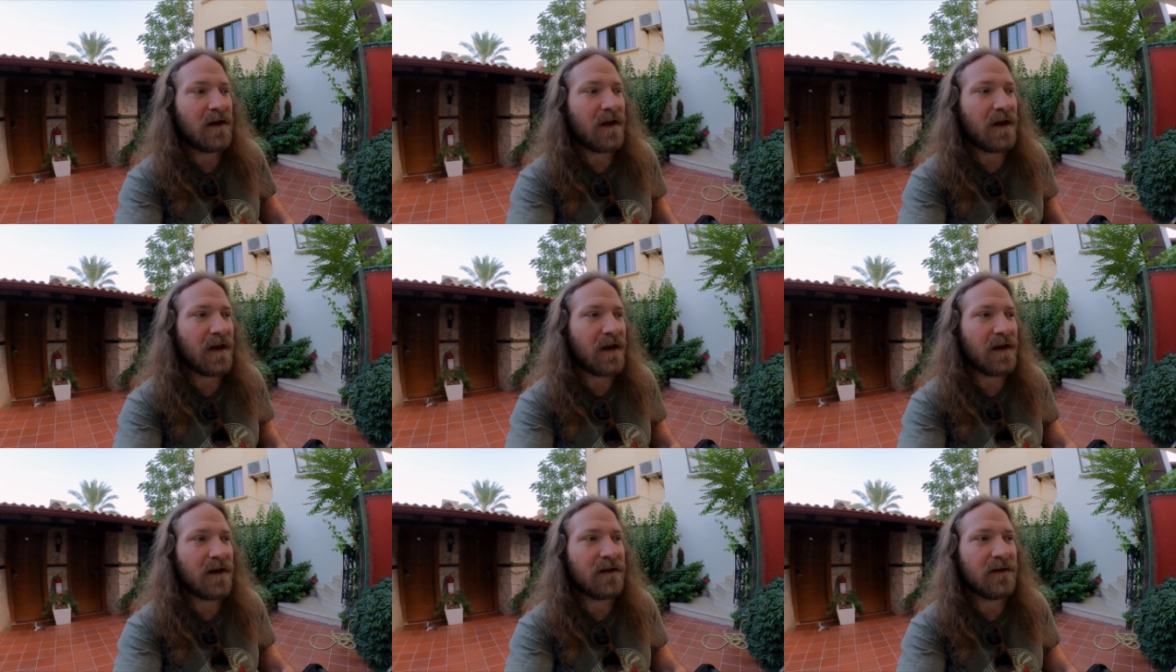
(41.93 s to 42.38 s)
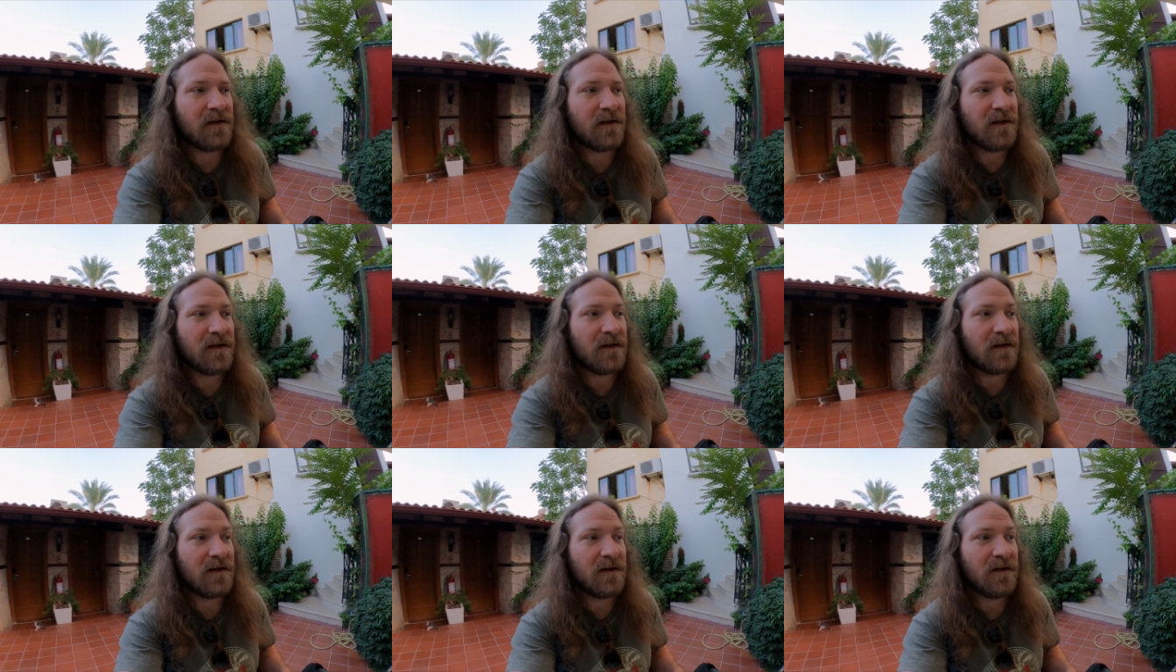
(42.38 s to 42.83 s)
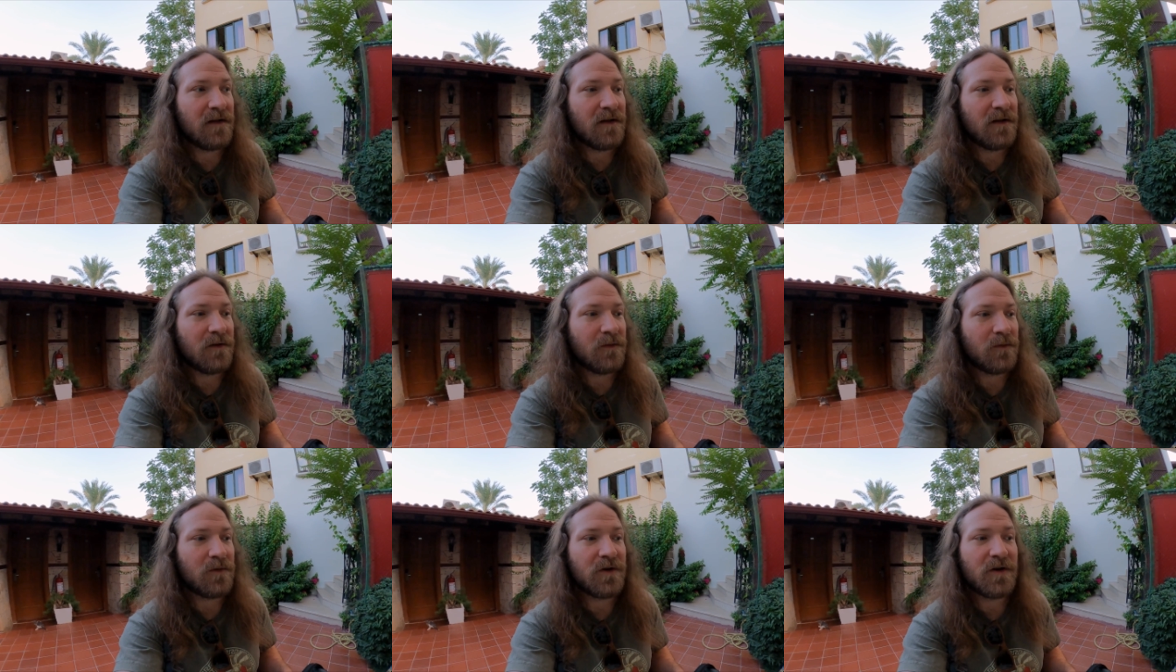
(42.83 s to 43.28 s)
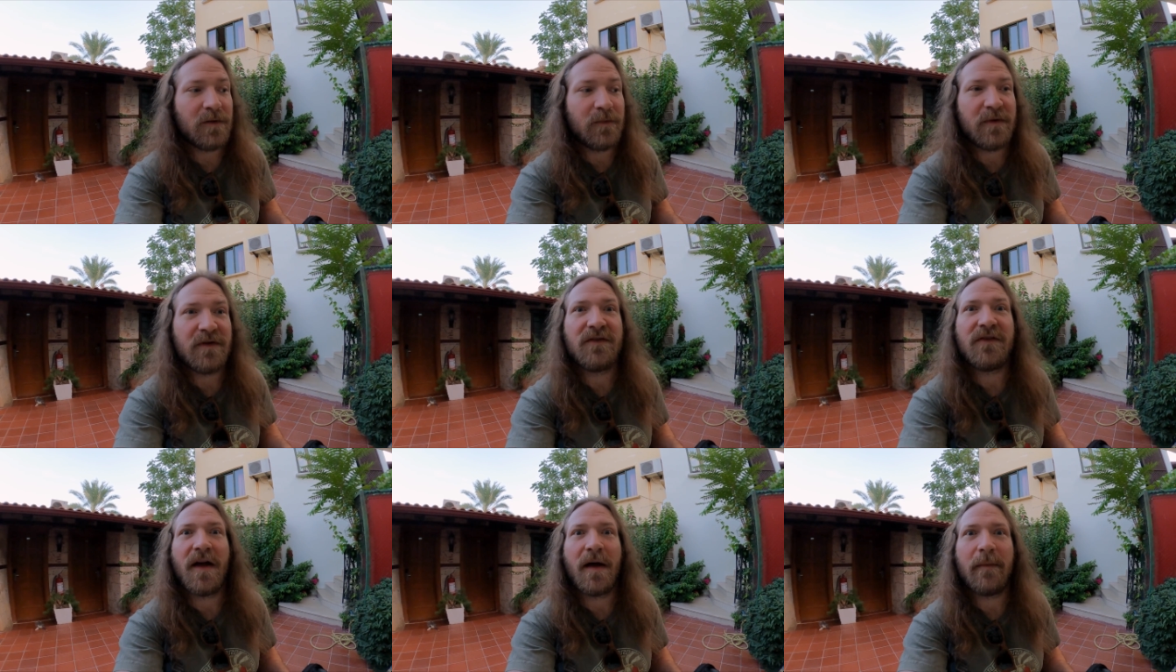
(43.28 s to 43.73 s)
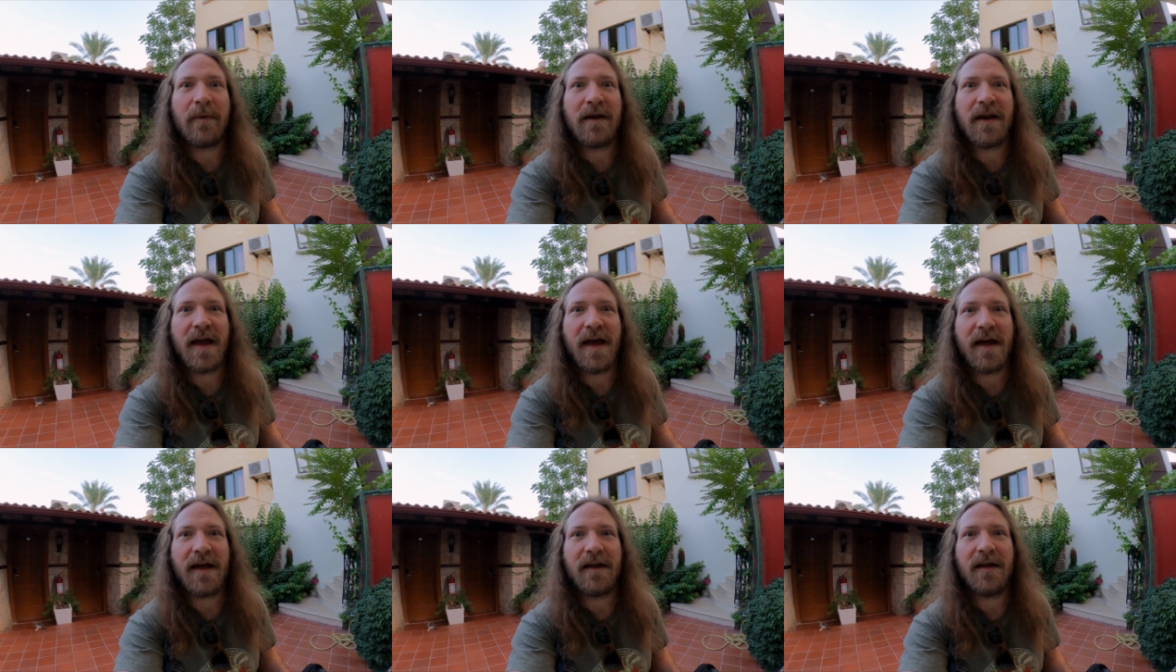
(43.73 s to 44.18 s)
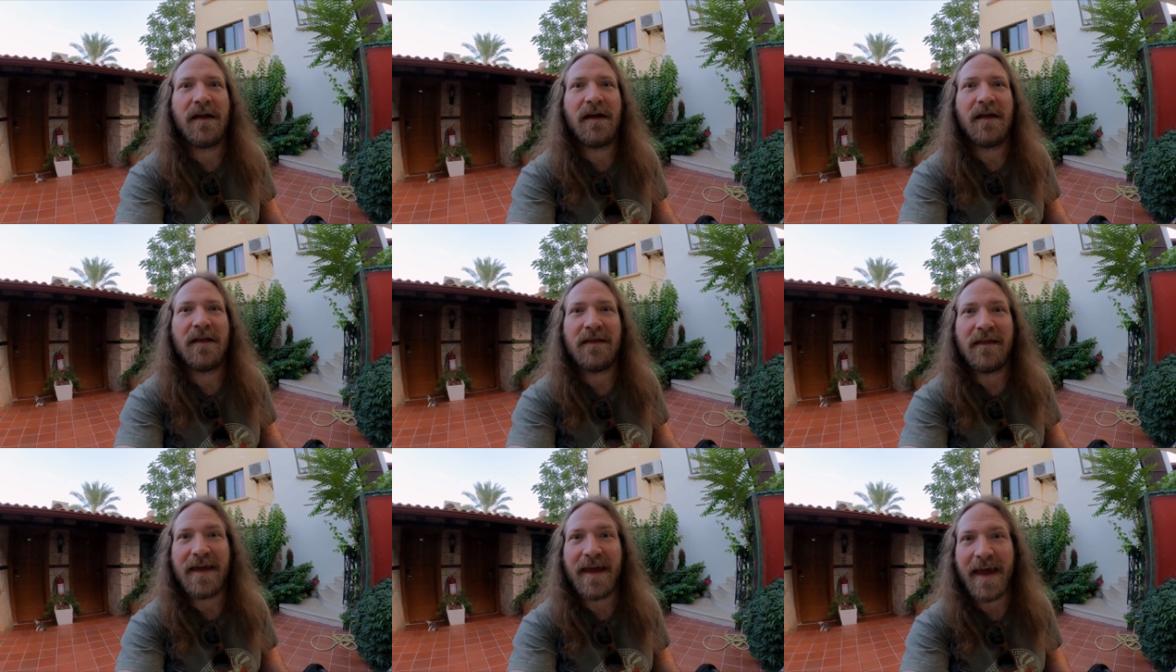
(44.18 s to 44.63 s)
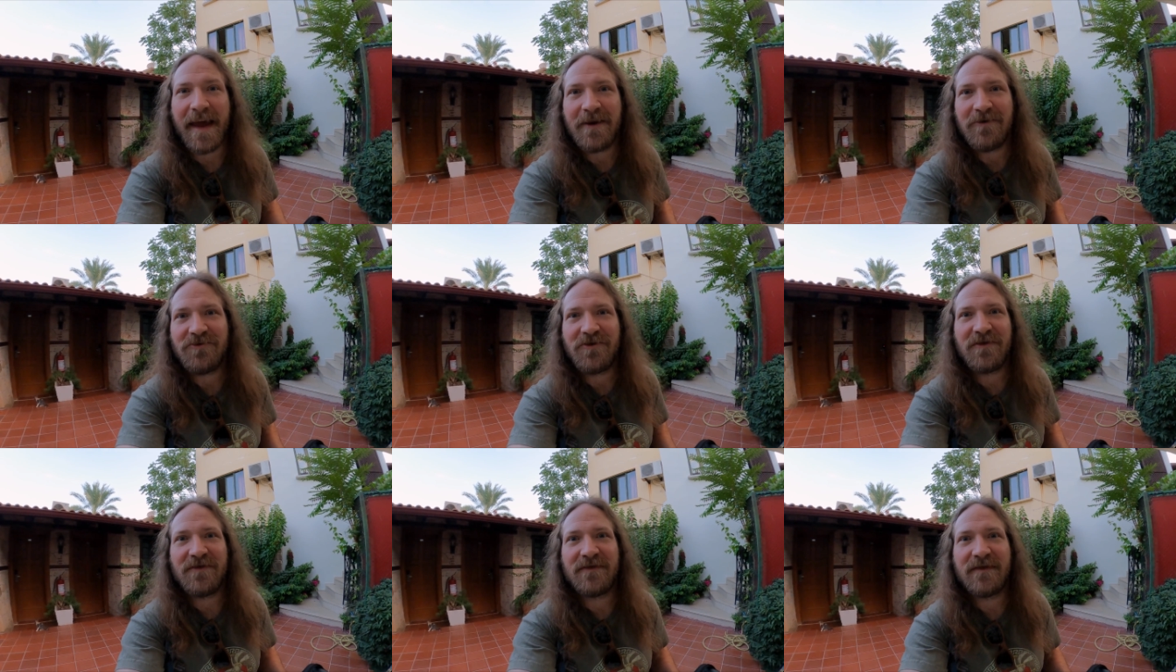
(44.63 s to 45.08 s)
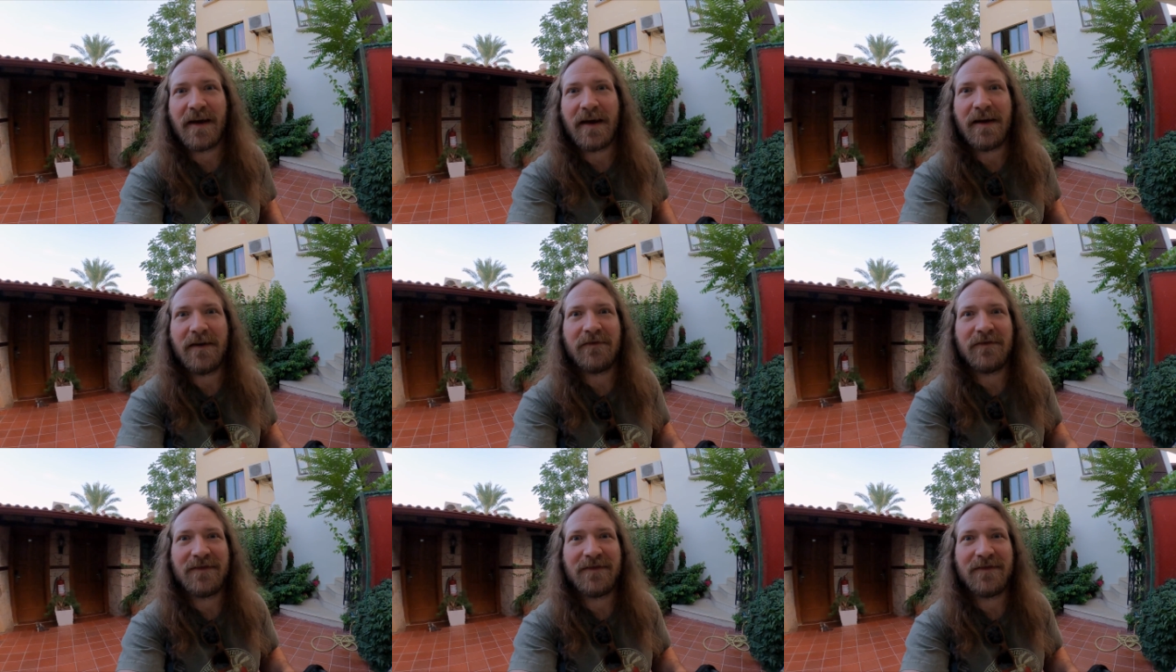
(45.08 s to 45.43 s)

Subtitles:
and we're going to be stopping at the ancient site of